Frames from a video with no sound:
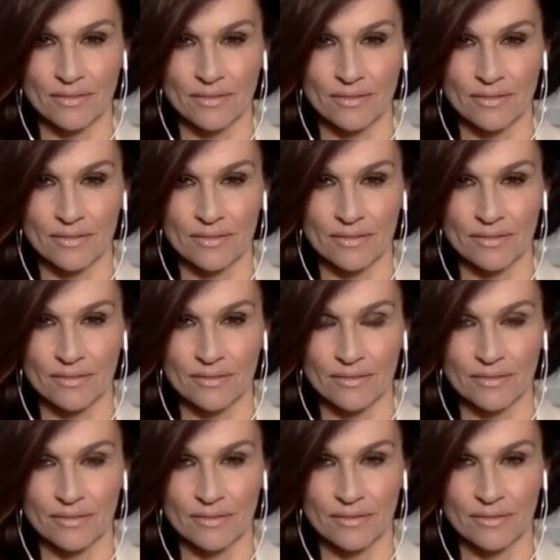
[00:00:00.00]

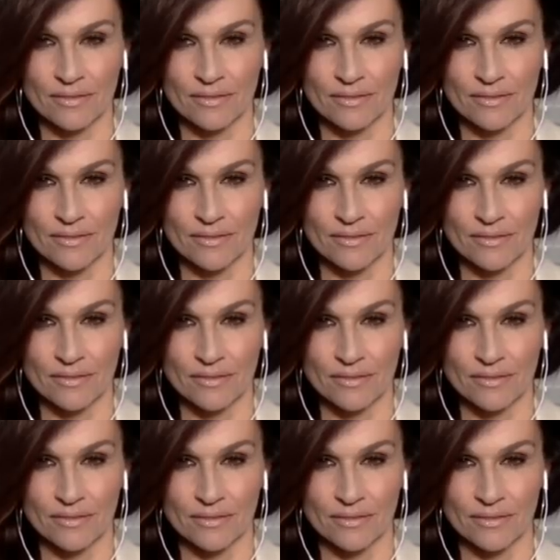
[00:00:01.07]

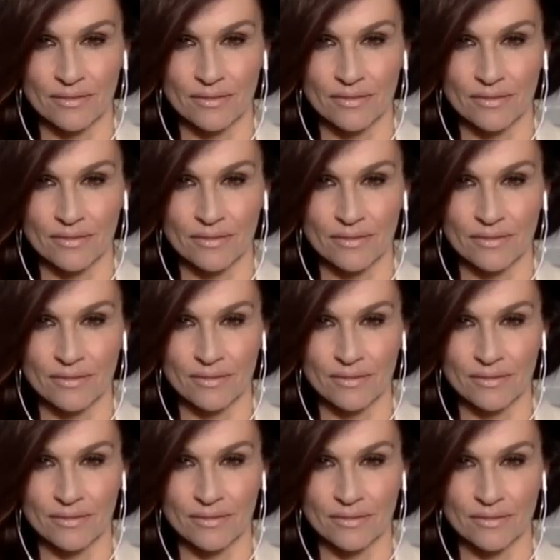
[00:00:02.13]

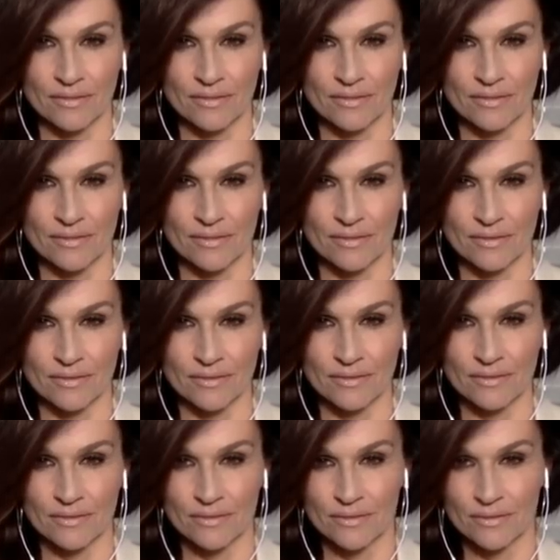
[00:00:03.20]

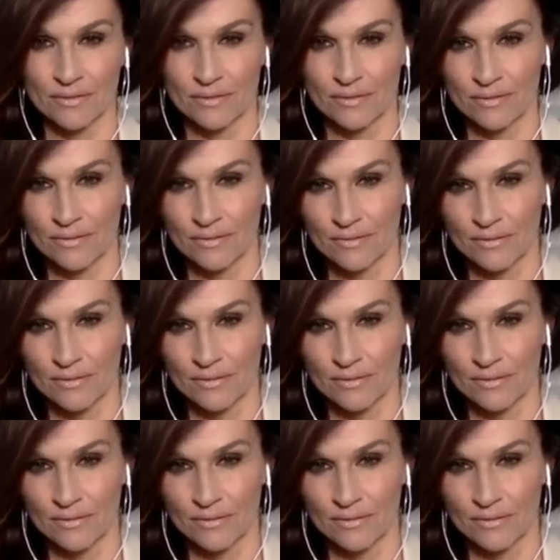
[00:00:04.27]
[no speech]